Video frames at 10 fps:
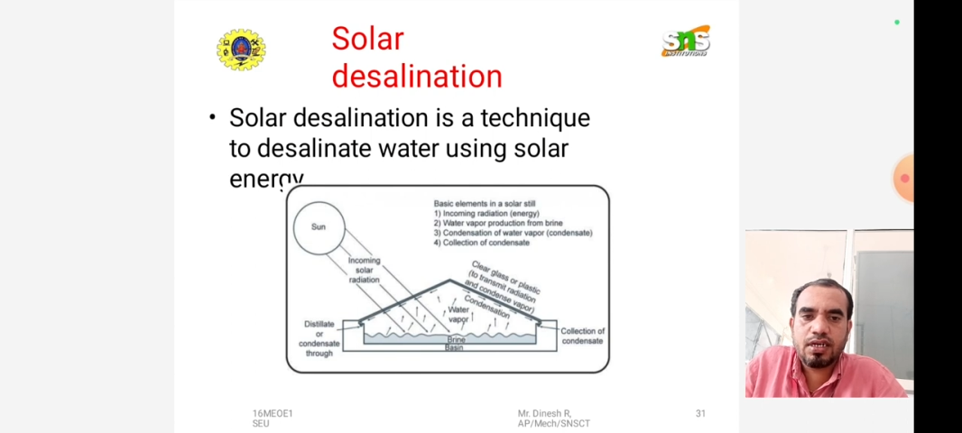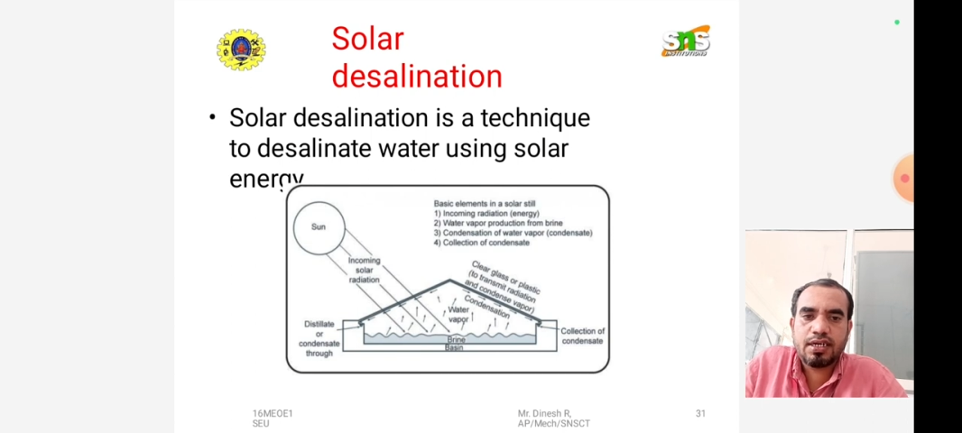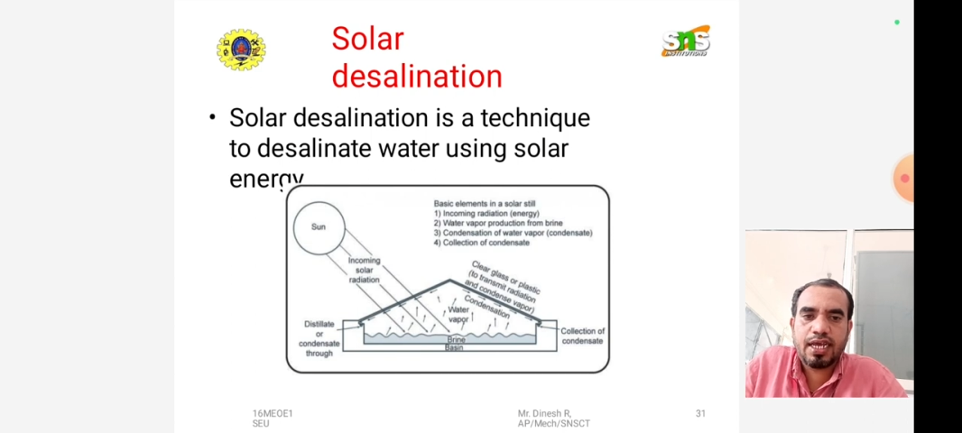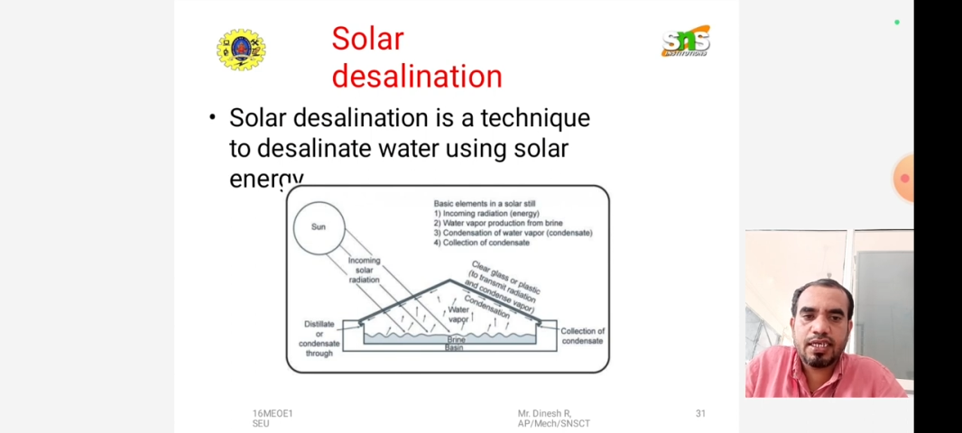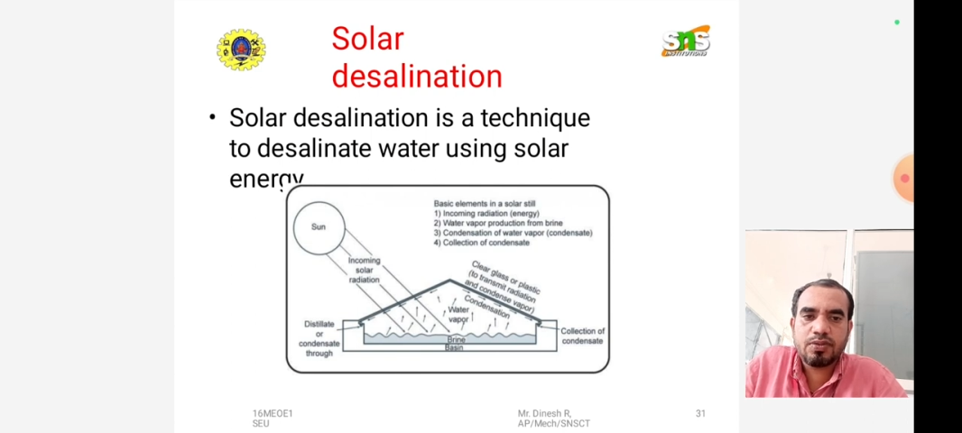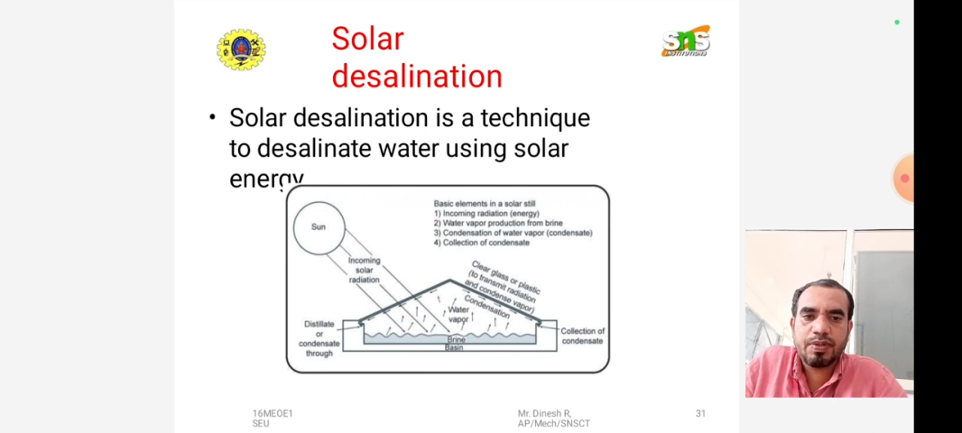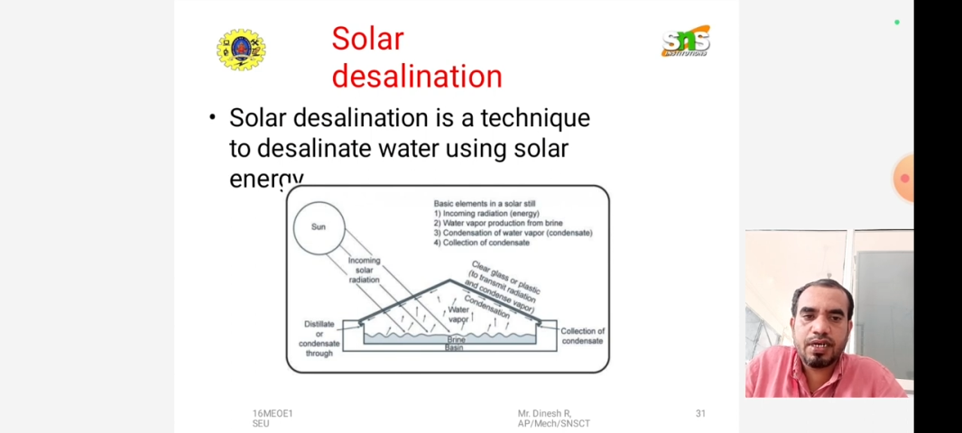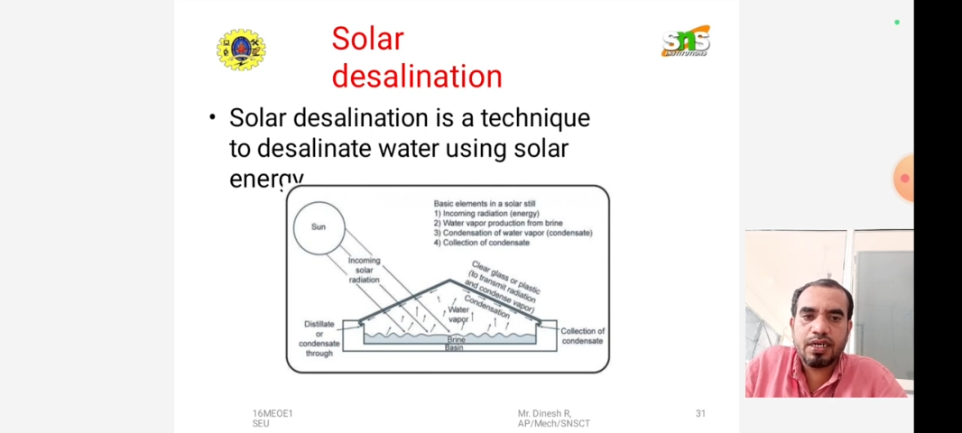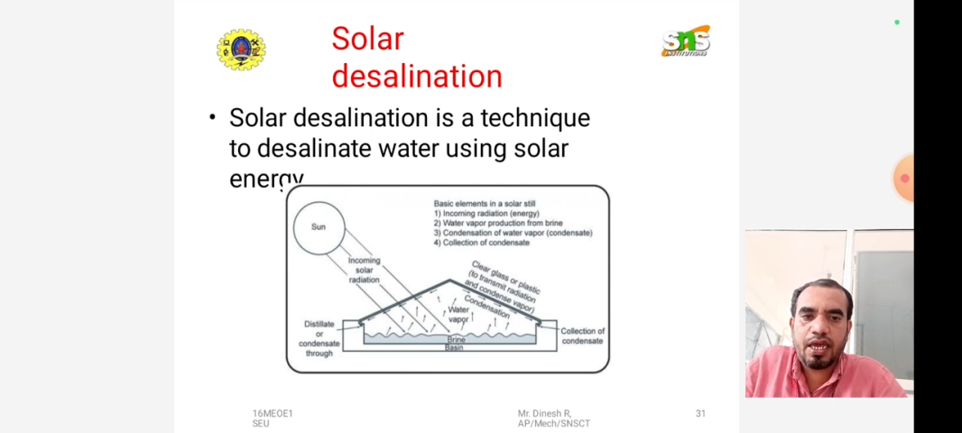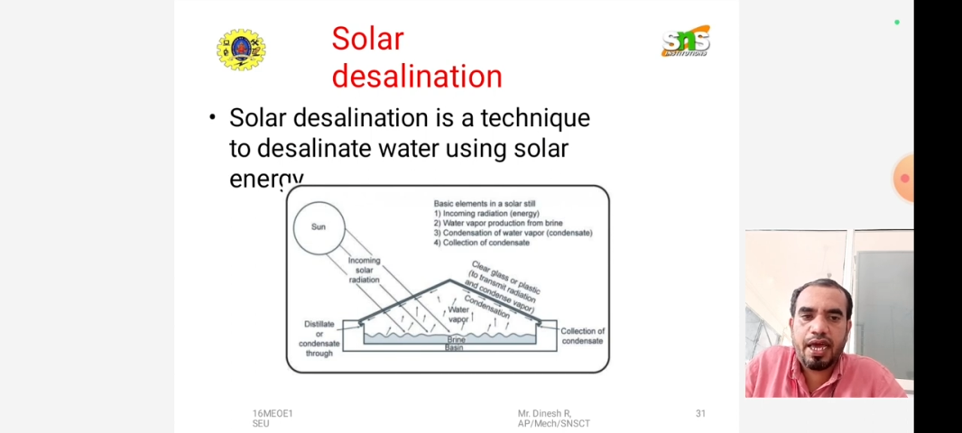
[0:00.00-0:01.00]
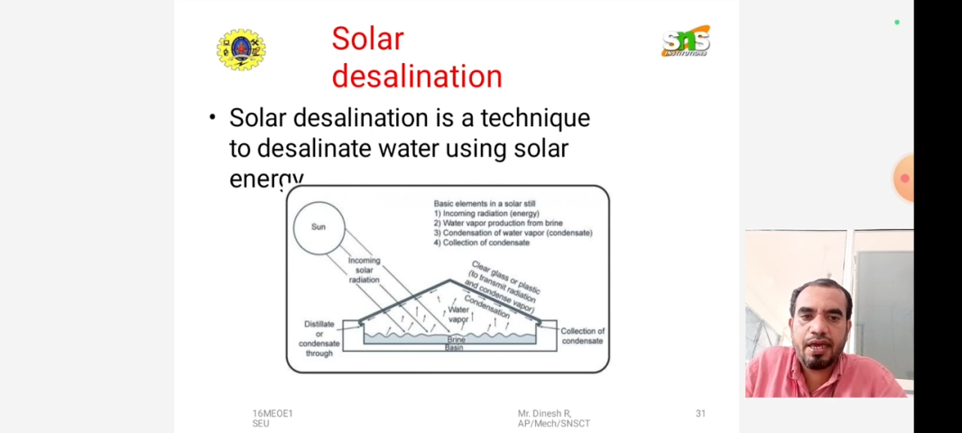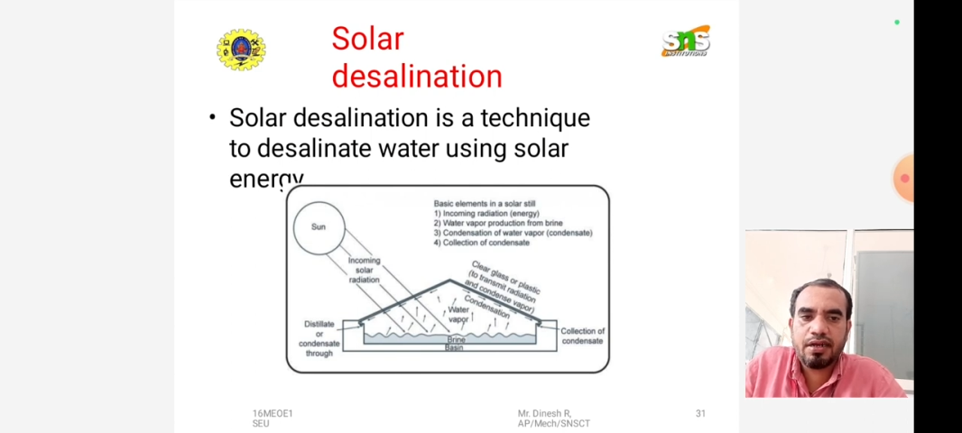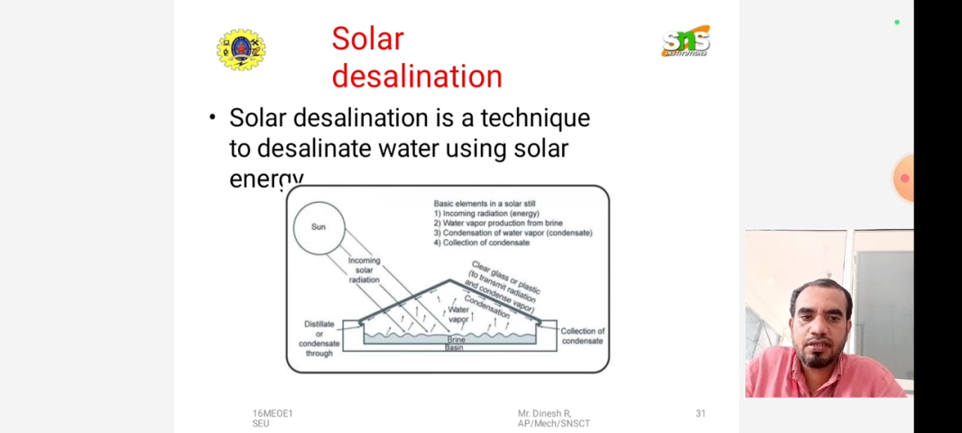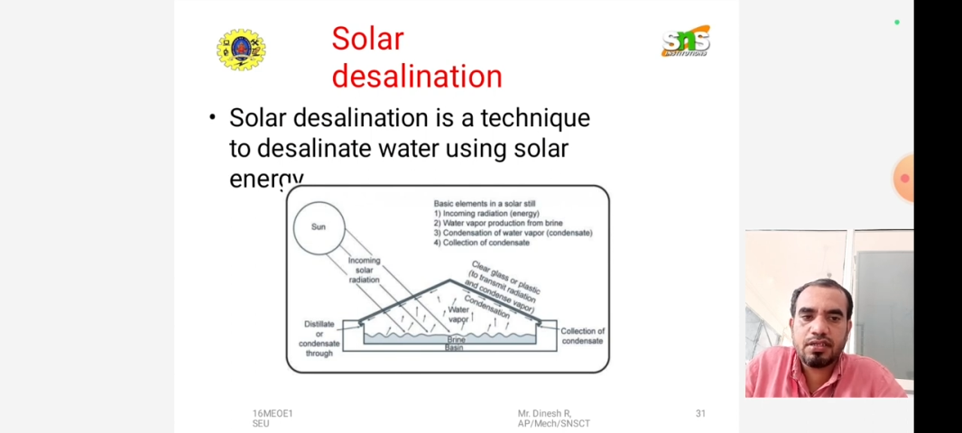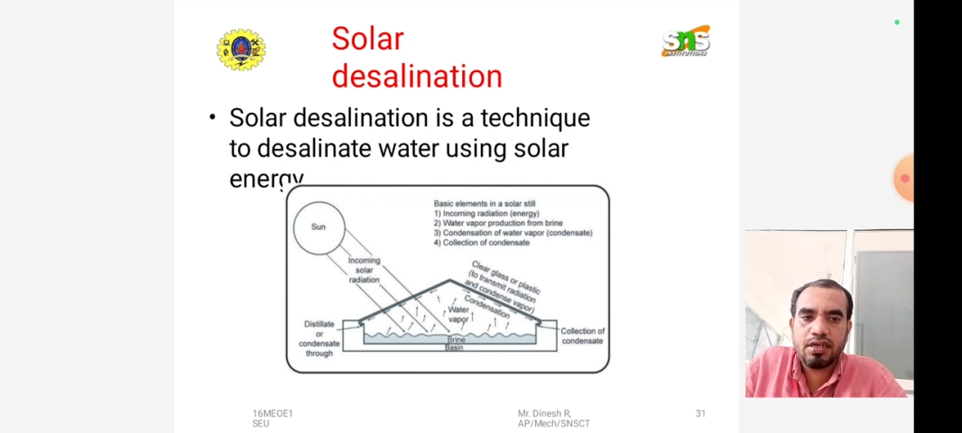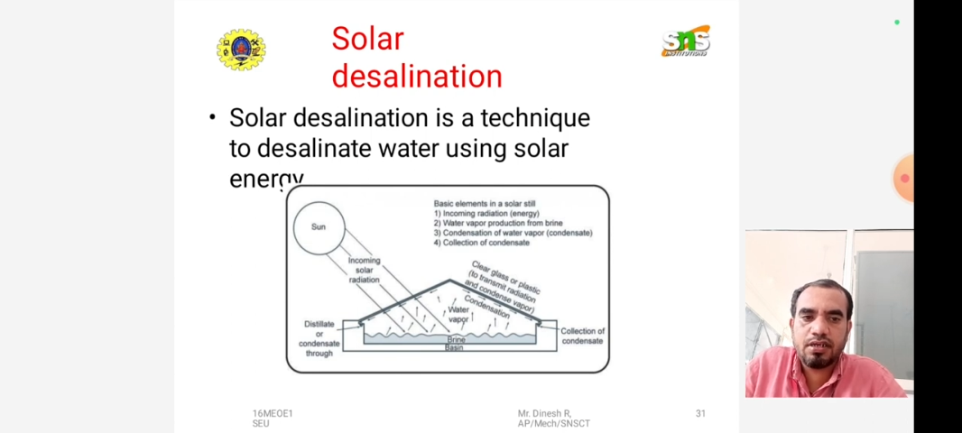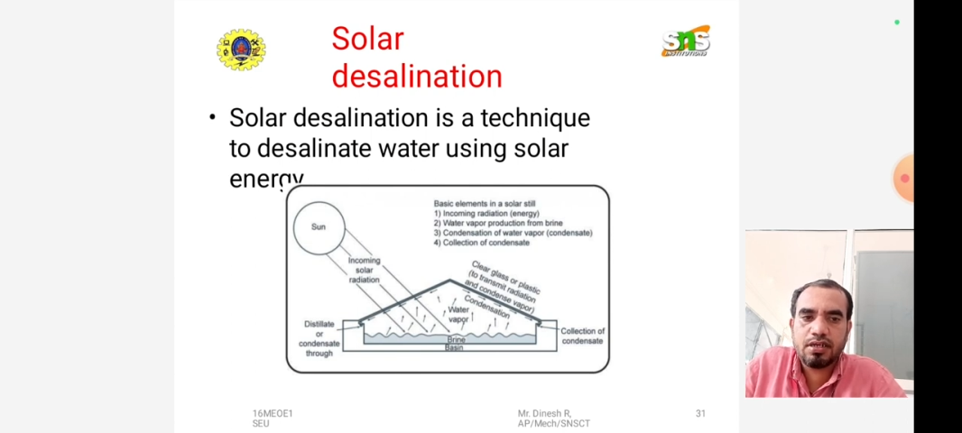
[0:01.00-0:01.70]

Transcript: transparent airtight